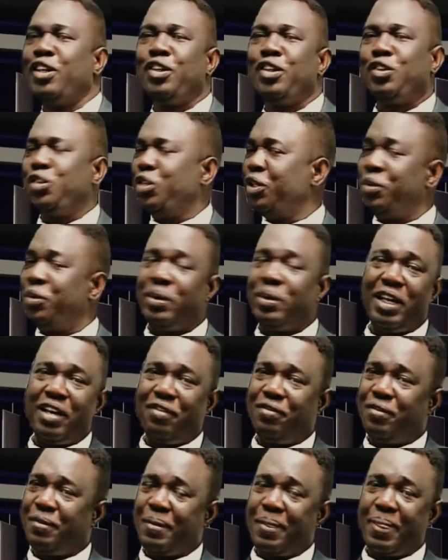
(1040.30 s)
to a new level.
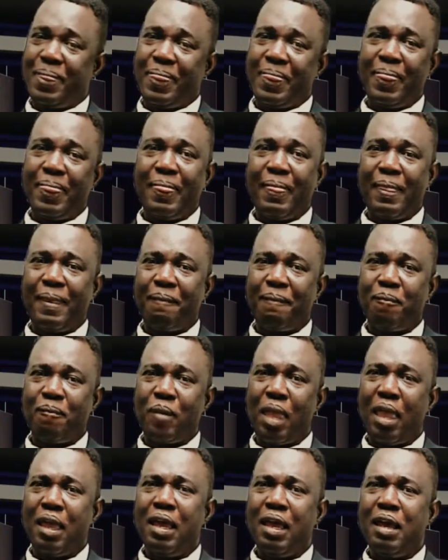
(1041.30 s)

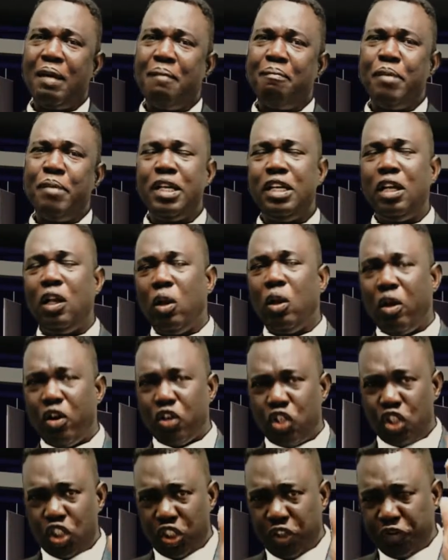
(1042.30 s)
May the Lord
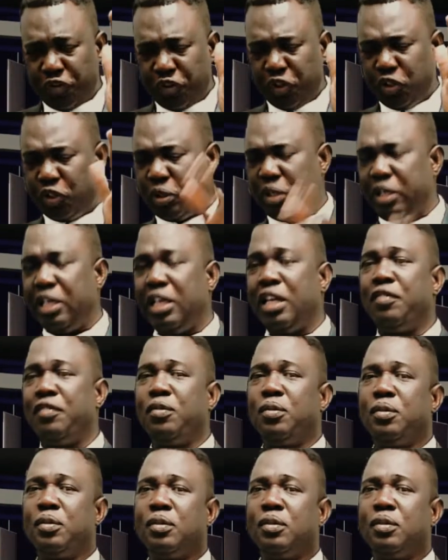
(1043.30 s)
shift you to a new level.